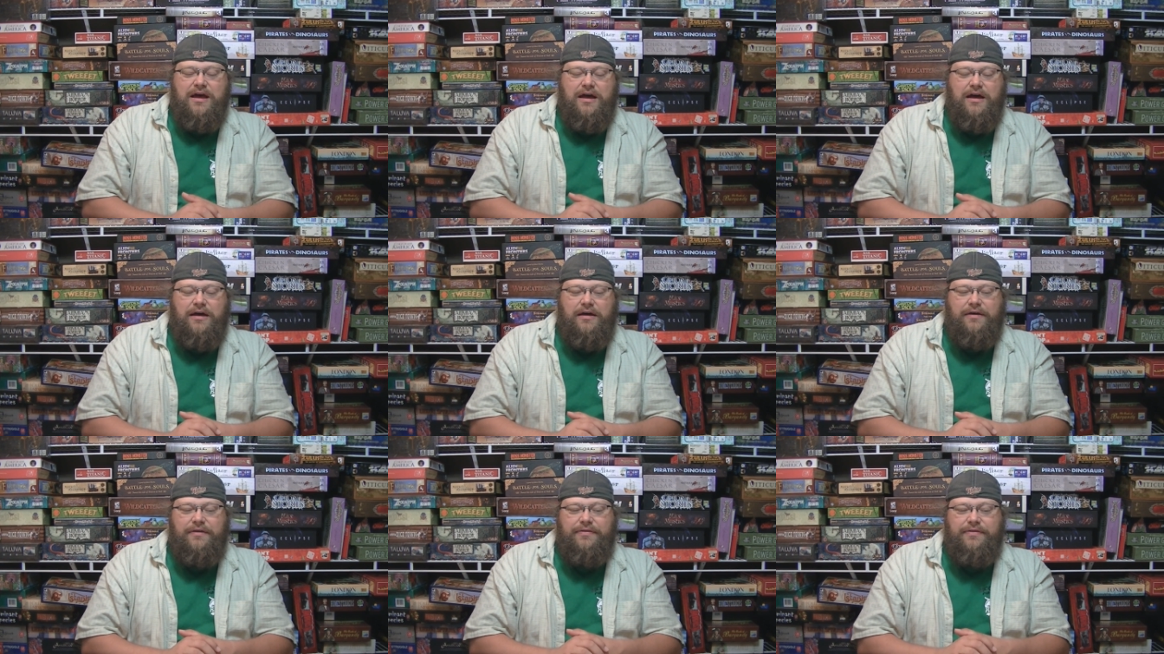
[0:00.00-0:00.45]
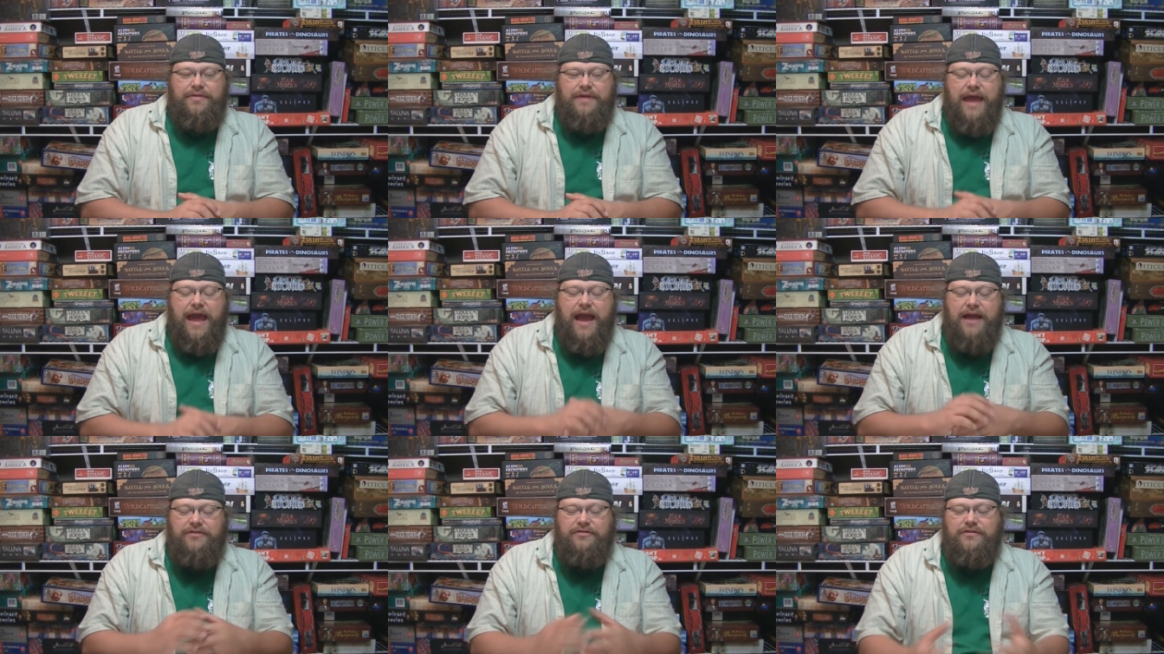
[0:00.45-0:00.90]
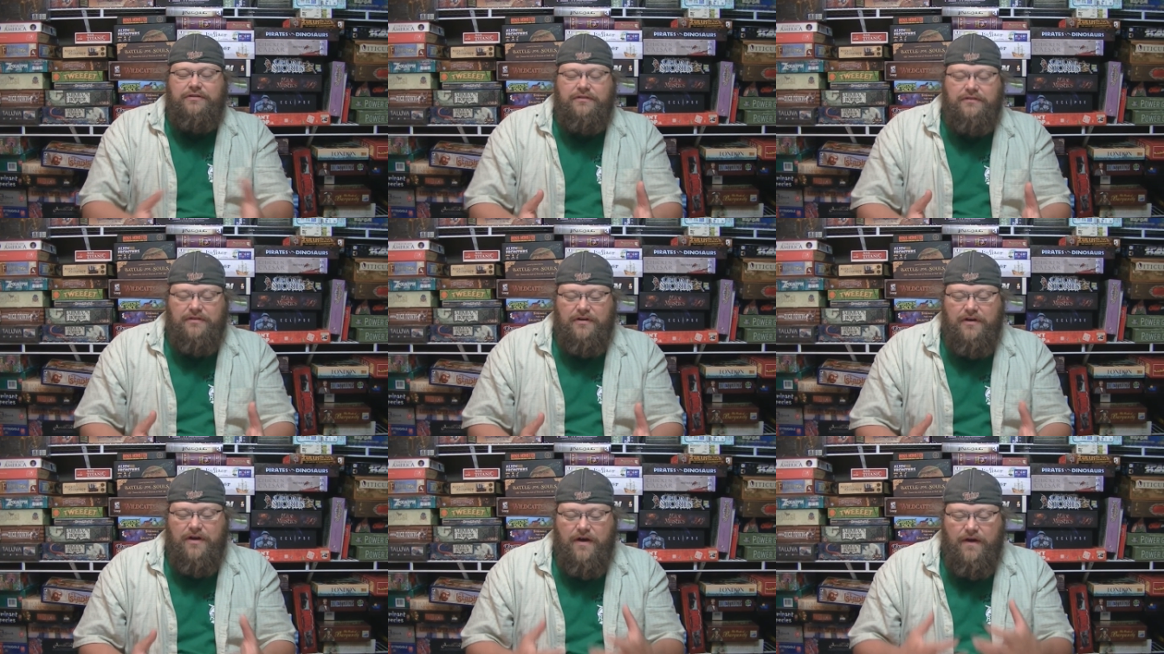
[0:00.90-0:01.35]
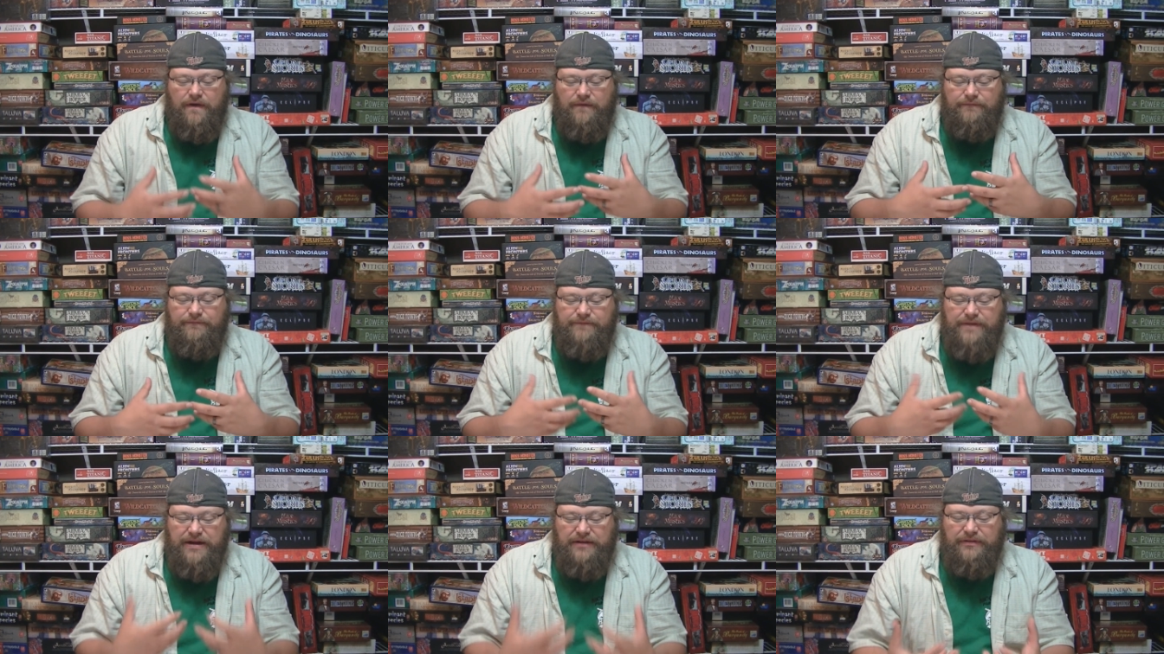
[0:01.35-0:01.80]
uh, the actions are, are
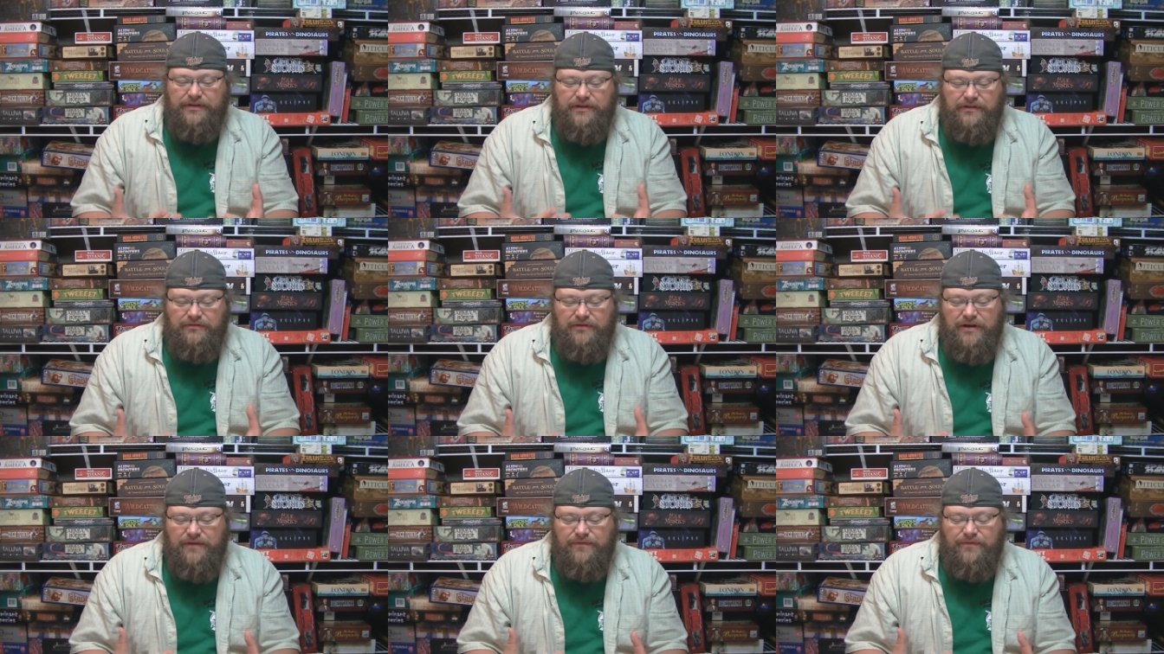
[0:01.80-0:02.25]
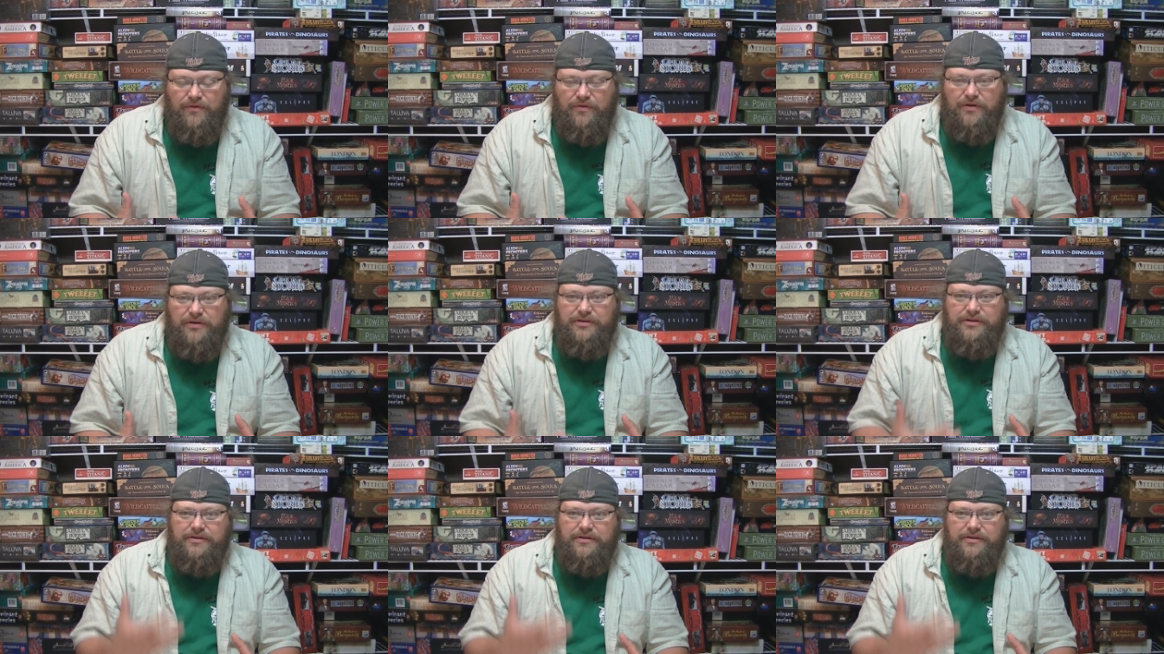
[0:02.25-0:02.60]
fairly straightforward.